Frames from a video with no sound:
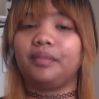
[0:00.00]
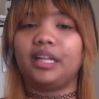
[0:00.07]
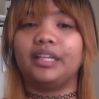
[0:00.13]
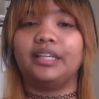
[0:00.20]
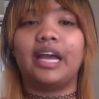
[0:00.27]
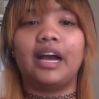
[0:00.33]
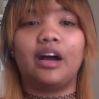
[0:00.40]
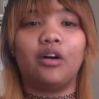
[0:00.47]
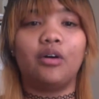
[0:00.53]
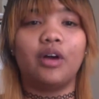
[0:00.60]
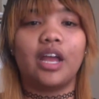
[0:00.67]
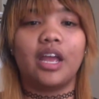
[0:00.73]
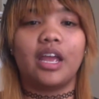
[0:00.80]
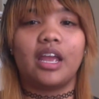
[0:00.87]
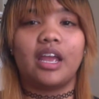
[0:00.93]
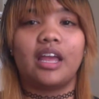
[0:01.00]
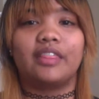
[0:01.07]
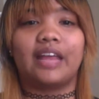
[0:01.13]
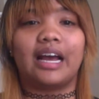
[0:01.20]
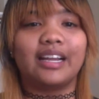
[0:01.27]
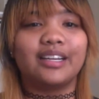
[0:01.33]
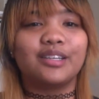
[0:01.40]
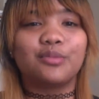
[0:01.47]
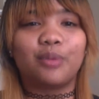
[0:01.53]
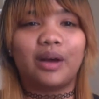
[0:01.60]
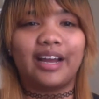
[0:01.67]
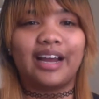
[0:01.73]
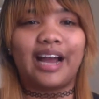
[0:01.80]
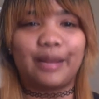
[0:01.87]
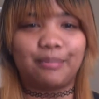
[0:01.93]
Now, that is
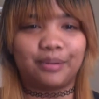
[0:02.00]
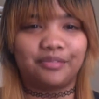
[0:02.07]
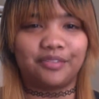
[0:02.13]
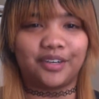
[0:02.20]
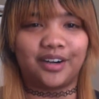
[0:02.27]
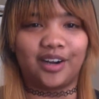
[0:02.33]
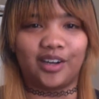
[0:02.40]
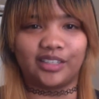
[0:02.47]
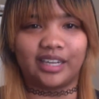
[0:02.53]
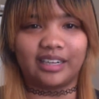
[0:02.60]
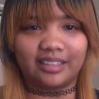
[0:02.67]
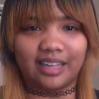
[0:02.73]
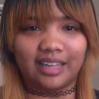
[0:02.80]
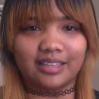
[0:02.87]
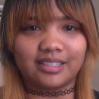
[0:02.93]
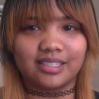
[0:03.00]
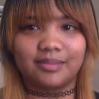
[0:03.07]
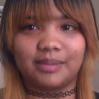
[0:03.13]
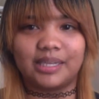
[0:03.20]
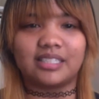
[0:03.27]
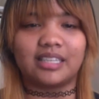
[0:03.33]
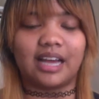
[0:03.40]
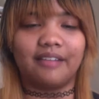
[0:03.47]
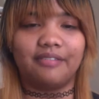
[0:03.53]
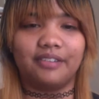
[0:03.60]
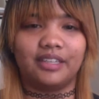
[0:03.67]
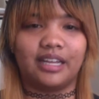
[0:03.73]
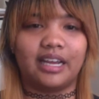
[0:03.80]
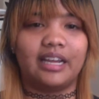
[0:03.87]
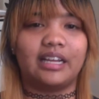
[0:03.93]
why I prefer online classes because I feel
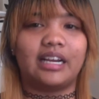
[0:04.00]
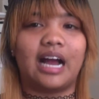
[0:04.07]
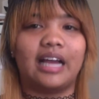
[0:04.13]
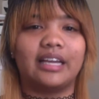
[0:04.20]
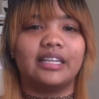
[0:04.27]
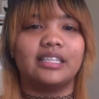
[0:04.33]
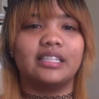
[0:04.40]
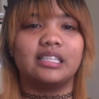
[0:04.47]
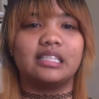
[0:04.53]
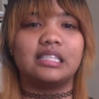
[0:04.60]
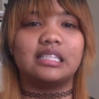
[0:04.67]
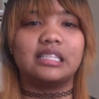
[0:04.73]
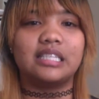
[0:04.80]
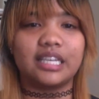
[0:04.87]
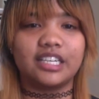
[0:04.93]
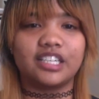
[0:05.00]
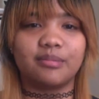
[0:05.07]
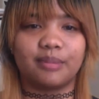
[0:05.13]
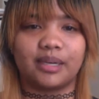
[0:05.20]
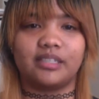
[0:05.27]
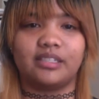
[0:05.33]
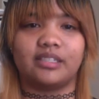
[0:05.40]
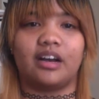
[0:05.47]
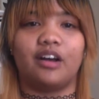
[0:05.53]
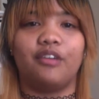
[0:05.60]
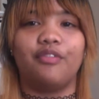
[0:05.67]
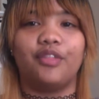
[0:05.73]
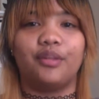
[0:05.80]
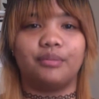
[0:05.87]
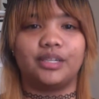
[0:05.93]
like I can teach myself
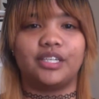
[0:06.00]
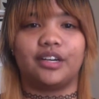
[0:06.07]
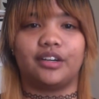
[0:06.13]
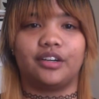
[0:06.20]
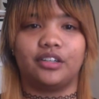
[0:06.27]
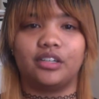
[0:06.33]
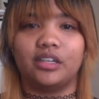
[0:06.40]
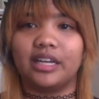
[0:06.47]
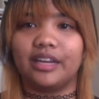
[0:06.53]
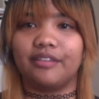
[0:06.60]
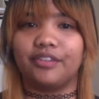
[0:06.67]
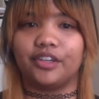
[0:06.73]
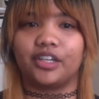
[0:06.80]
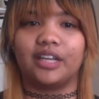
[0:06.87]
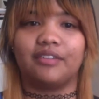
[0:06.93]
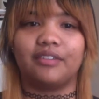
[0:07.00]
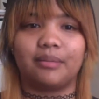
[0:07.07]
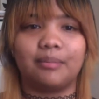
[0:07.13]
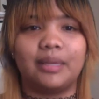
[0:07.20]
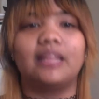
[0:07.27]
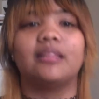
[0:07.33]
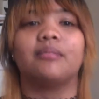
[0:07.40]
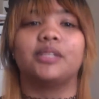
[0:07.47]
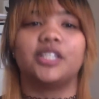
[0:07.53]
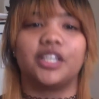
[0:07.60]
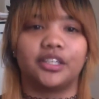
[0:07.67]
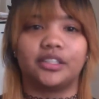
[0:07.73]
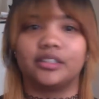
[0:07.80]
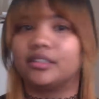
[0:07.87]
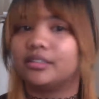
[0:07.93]
the material if you're giving me the
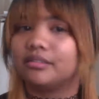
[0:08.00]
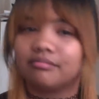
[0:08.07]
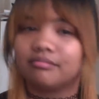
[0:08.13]
material.